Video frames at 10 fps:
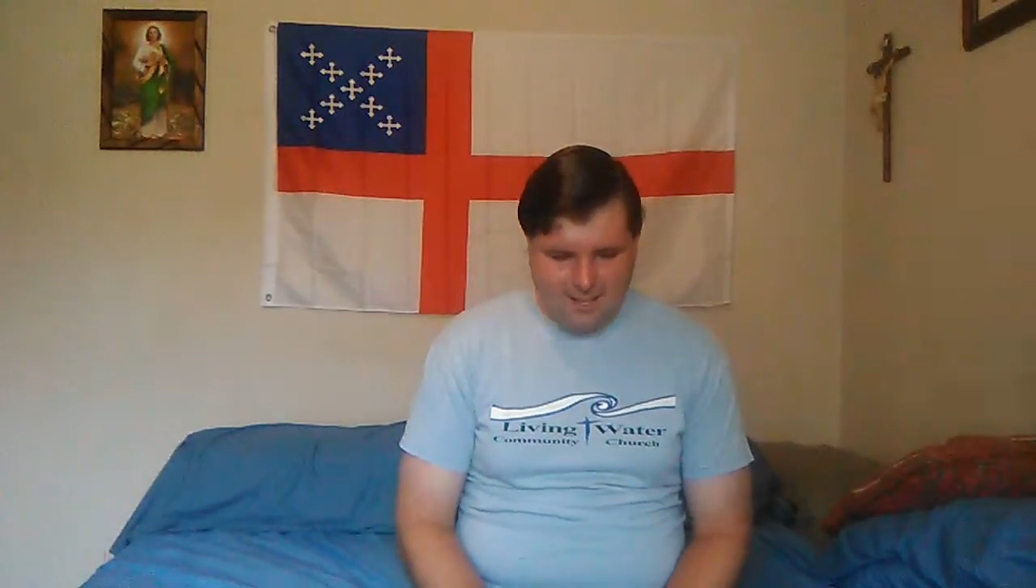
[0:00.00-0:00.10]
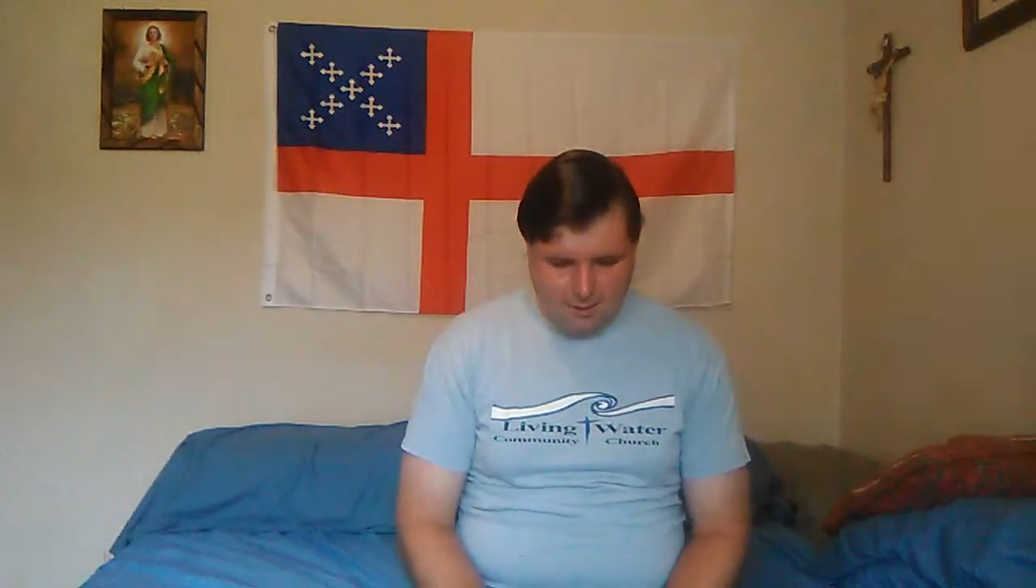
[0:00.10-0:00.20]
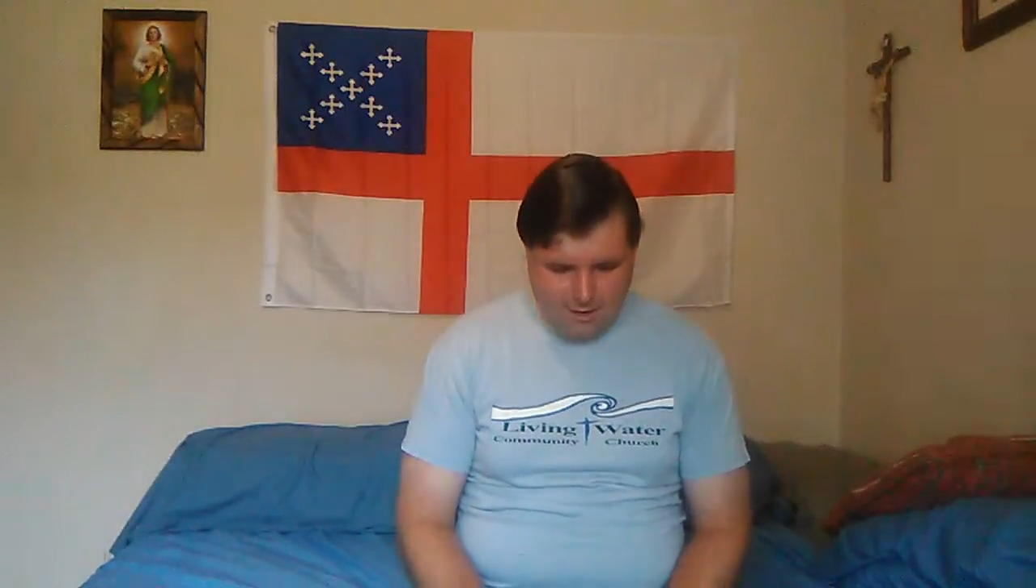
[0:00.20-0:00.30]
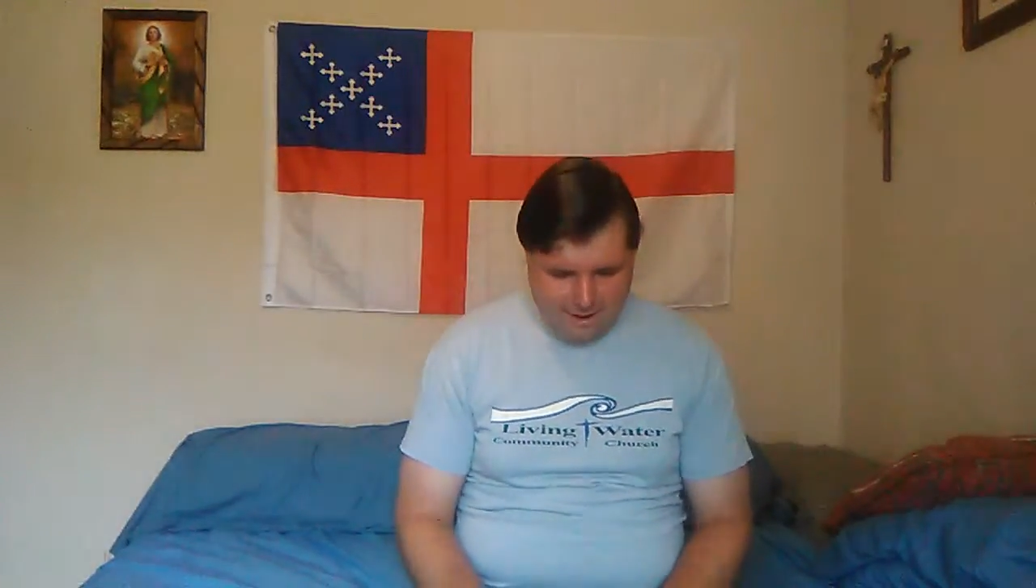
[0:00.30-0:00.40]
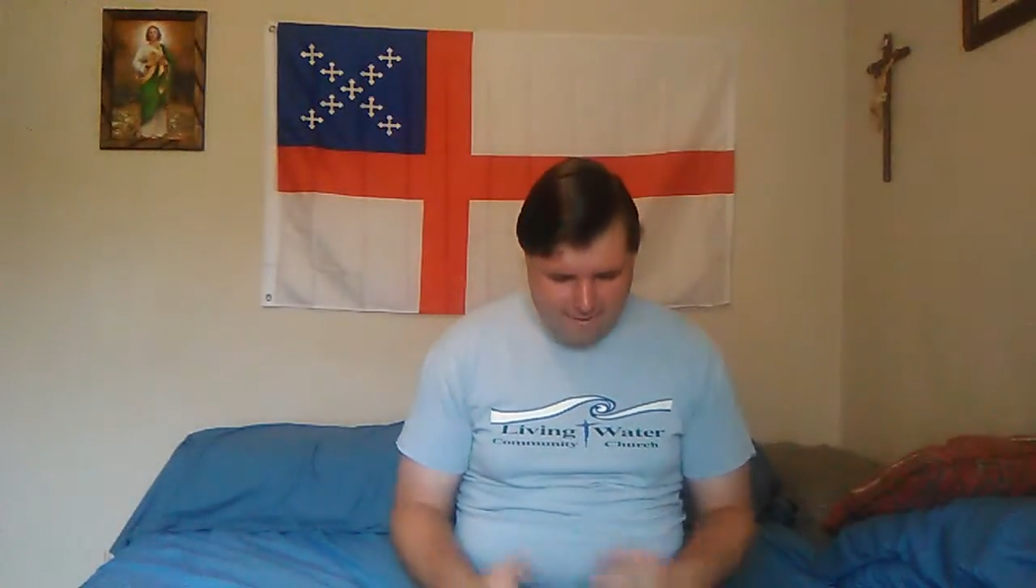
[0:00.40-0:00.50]

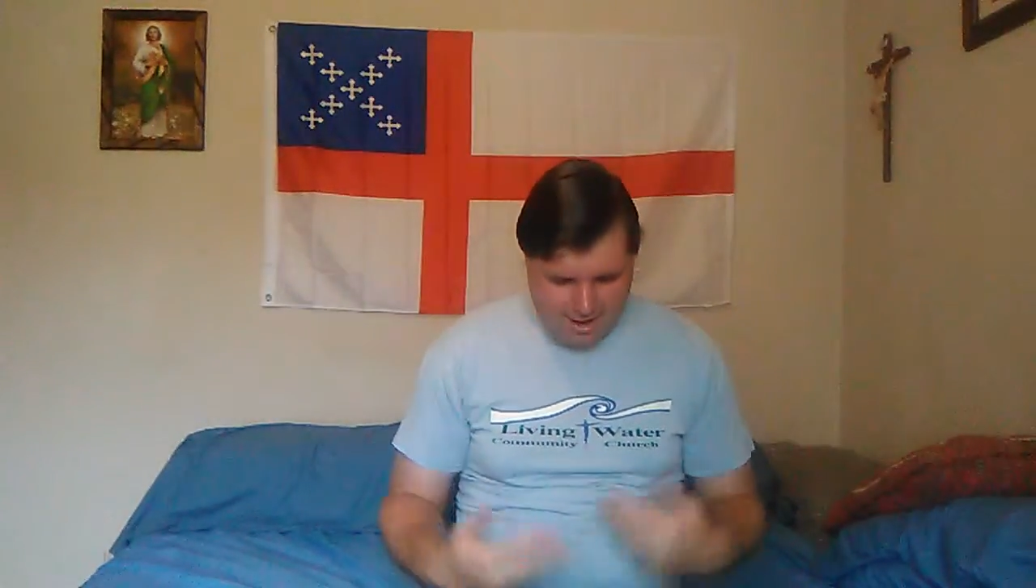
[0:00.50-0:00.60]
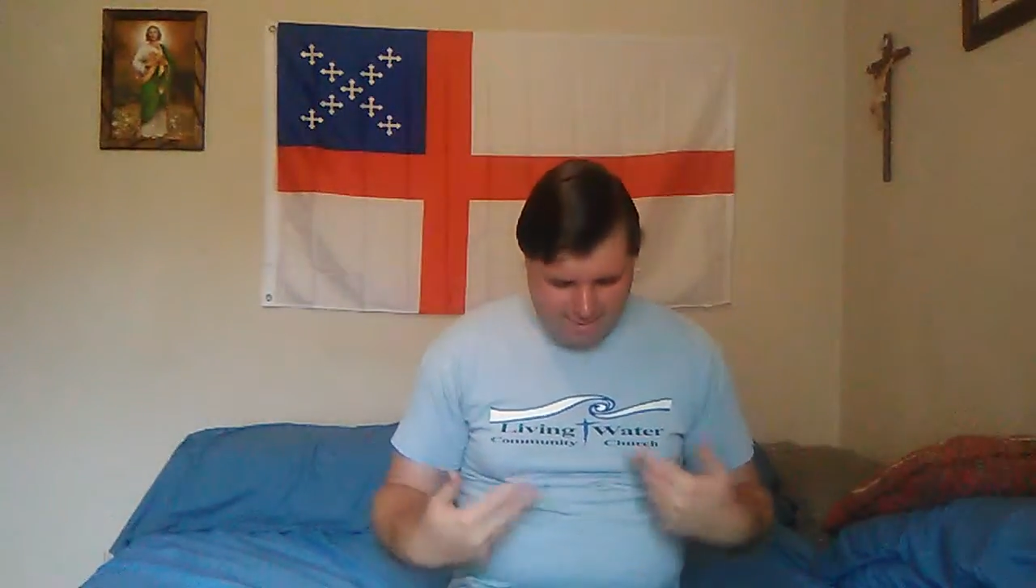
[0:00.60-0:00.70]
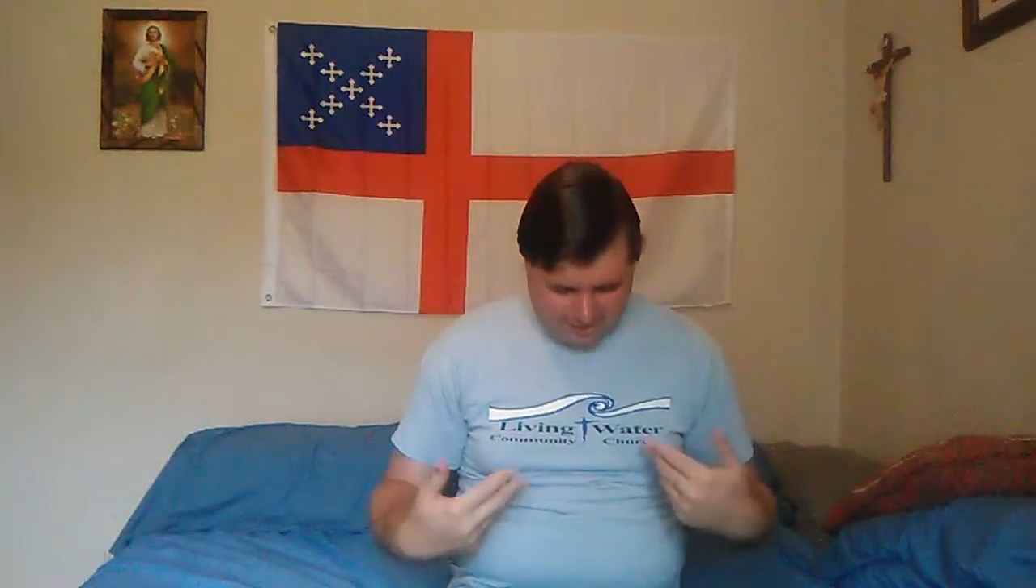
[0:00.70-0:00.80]
Look what I found in my